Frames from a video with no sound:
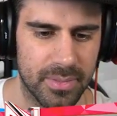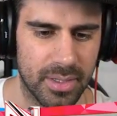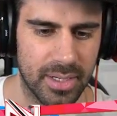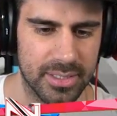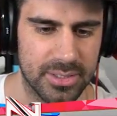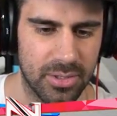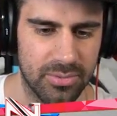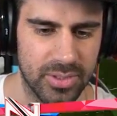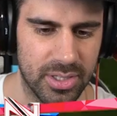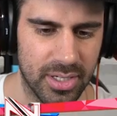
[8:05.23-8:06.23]
All right, let's
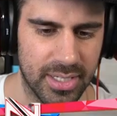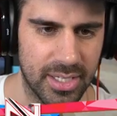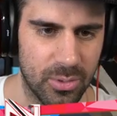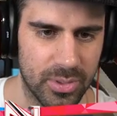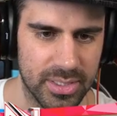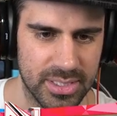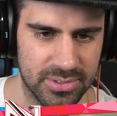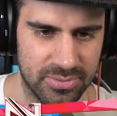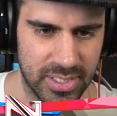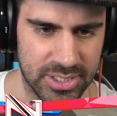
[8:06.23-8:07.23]
hopefully not kill one of these
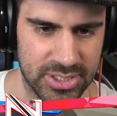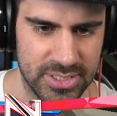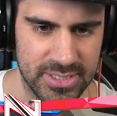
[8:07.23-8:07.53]
fish.